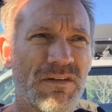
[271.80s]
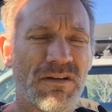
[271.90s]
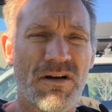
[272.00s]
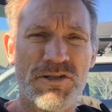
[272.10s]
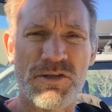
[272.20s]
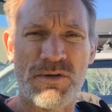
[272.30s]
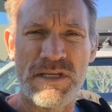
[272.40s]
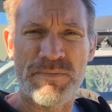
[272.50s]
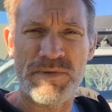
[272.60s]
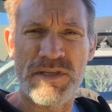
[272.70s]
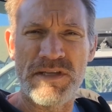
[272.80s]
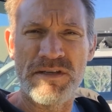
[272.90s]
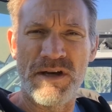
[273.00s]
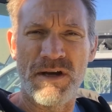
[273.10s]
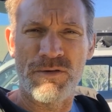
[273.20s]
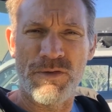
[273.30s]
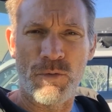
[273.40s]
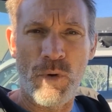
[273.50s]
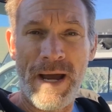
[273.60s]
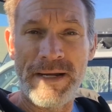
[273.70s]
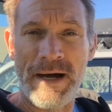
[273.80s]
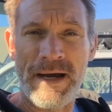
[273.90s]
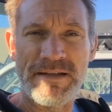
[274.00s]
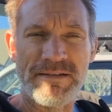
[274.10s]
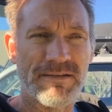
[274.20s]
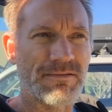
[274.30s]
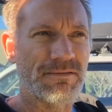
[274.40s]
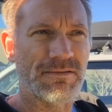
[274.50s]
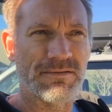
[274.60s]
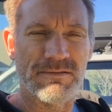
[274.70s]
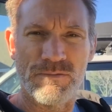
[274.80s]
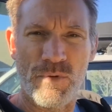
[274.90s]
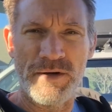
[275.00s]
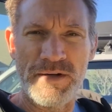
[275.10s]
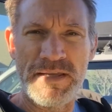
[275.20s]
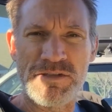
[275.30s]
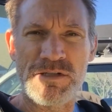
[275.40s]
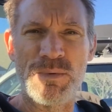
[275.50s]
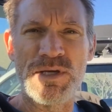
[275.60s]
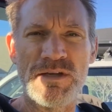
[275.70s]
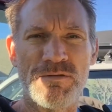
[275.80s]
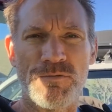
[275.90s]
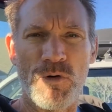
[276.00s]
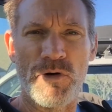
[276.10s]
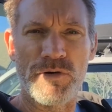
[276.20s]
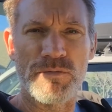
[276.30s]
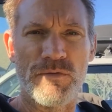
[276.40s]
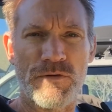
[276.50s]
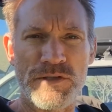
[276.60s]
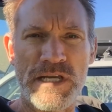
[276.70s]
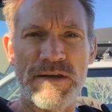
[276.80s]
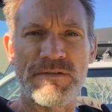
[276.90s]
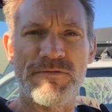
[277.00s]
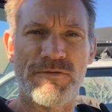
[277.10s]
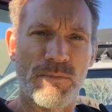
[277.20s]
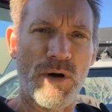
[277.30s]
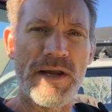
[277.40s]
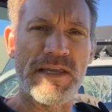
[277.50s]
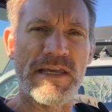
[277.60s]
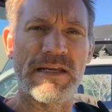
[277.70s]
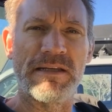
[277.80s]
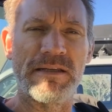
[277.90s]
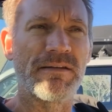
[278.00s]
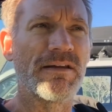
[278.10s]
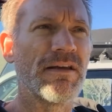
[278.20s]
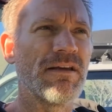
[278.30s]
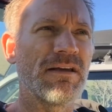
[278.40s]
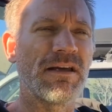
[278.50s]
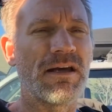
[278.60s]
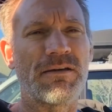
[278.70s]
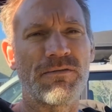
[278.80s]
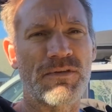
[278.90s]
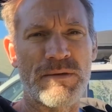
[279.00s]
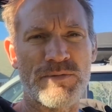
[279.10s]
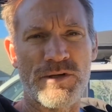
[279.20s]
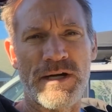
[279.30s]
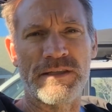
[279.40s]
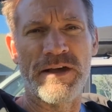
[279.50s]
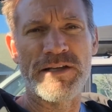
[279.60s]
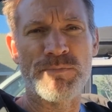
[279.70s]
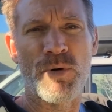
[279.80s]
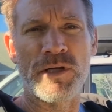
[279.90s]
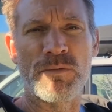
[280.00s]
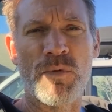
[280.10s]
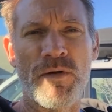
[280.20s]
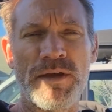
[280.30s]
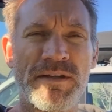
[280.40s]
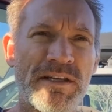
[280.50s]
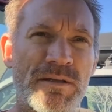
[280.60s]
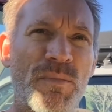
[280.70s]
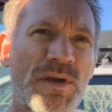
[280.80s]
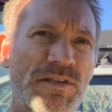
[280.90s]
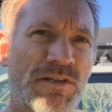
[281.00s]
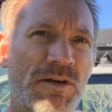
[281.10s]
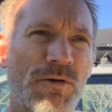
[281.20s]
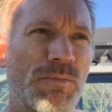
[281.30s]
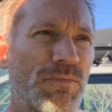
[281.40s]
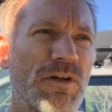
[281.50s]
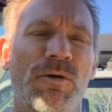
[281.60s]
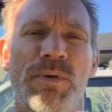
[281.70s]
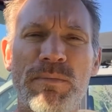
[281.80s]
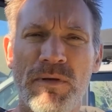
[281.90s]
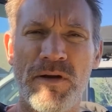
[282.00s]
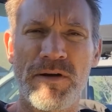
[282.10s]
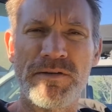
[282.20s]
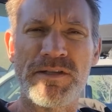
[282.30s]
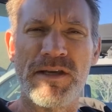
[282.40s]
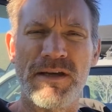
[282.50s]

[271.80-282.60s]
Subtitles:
also keeps the ride height where it needs to be for safety, for braking, and keeps your headlights pointed where they need to be, so people aren't